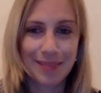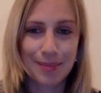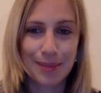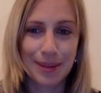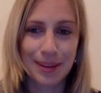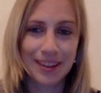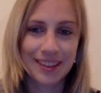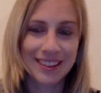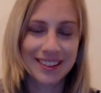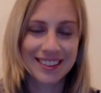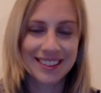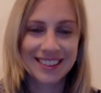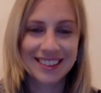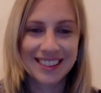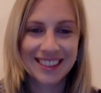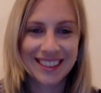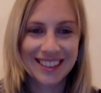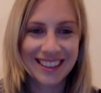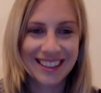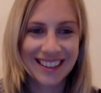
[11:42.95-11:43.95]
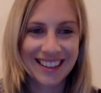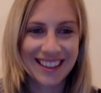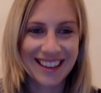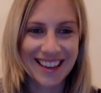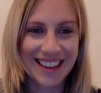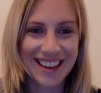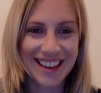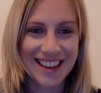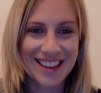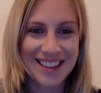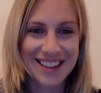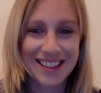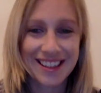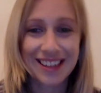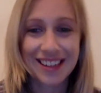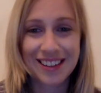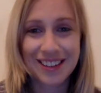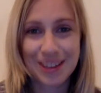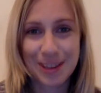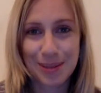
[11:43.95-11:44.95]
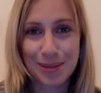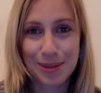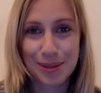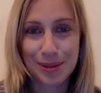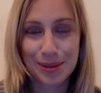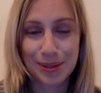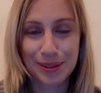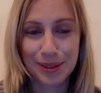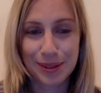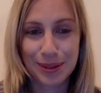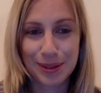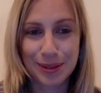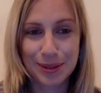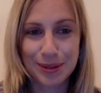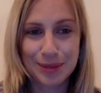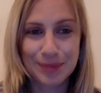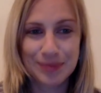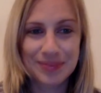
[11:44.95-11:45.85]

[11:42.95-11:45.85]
but the telescopes are really cool.